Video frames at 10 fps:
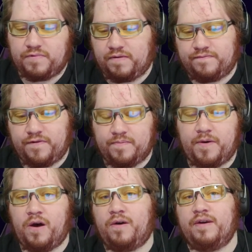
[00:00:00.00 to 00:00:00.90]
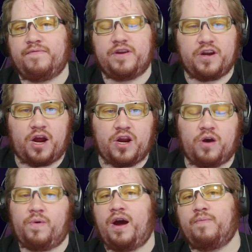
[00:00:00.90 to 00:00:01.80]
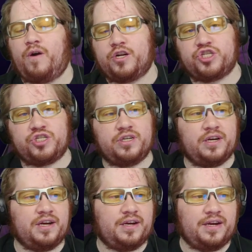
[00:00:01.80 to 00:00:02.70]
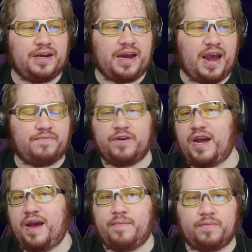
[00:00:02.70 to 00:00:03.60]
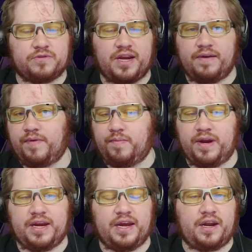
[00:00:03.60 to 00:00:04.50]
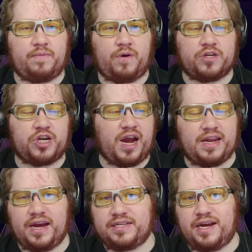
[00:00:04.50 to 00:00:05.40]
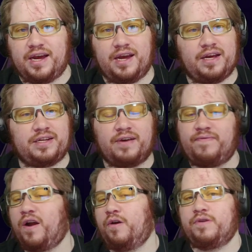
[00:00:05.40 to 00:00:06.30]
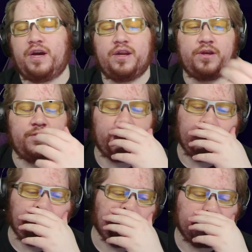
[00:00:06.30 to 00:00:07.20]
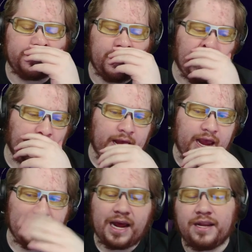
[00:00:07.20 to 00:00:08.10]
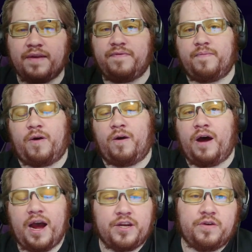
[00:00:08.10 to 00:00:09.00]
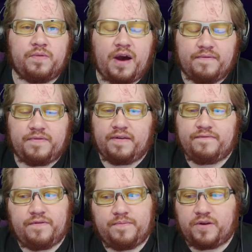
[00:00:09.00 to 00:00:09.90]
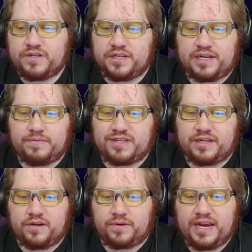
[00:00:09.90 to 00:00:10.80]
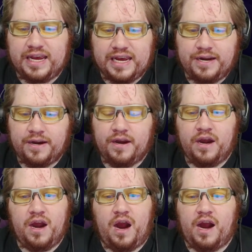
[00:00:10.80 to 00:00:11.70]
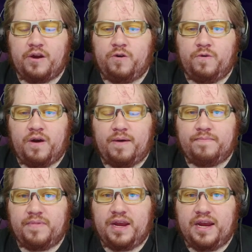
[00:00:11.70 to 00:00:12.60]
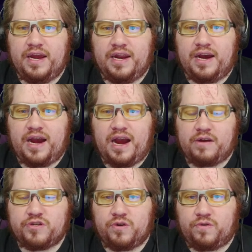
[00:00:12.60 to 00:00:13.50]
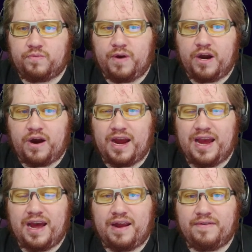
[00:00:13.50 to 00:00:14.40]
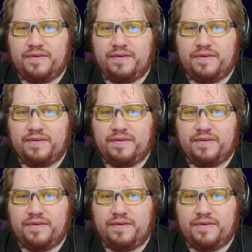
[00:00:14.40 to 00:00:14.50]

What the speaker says: football. If you did not know, I watch every game almost every weekend. I watch highlights. I follow a ton of YouTubers, and I love football. I do. I've loved football since I was a little kid. I grew up in a household where I had,